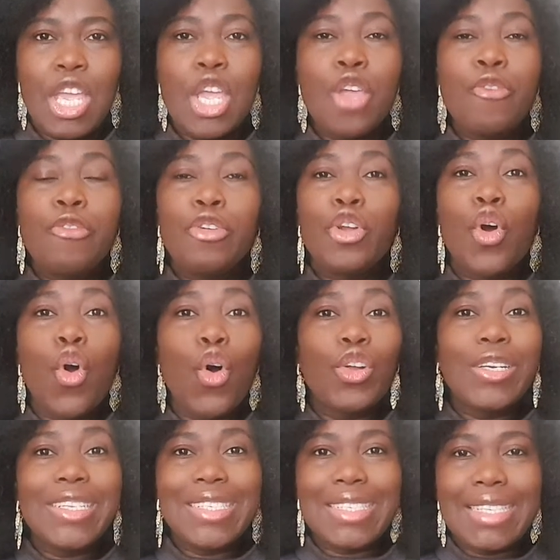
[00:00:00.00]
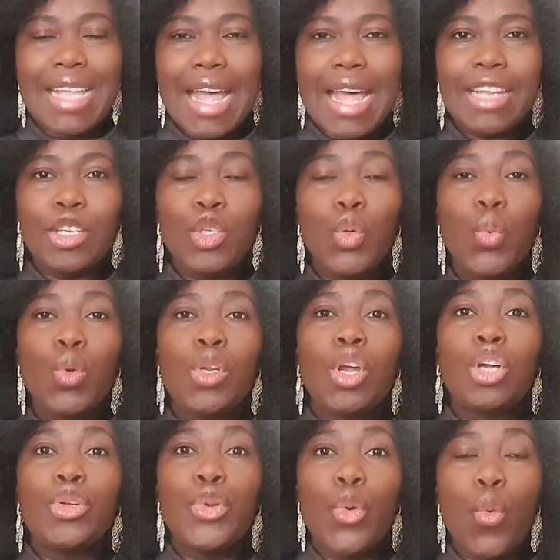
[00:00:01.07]
If you don't understand, you will
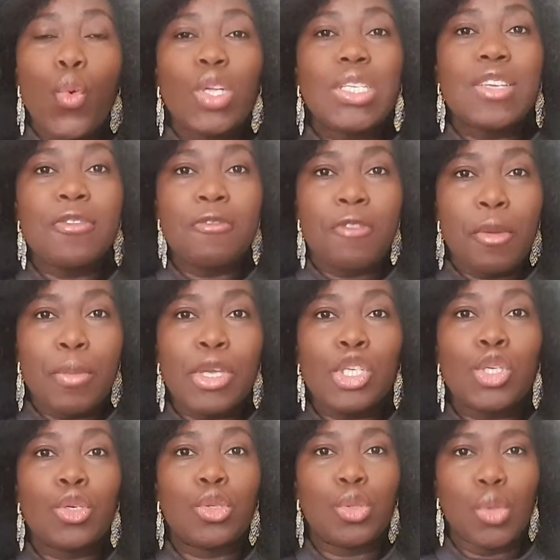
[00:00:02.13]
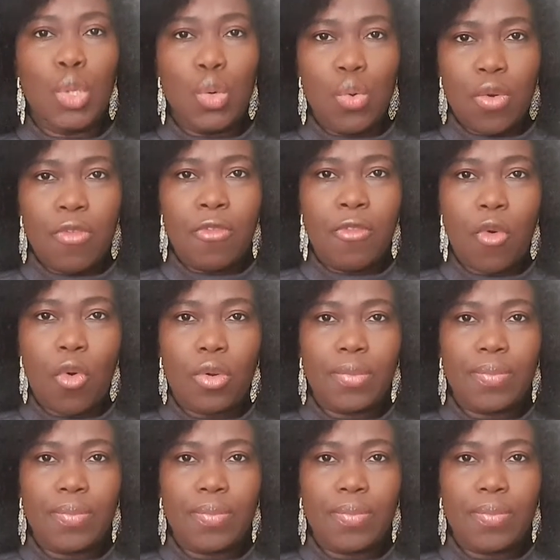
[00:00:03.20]
not know what information to look for.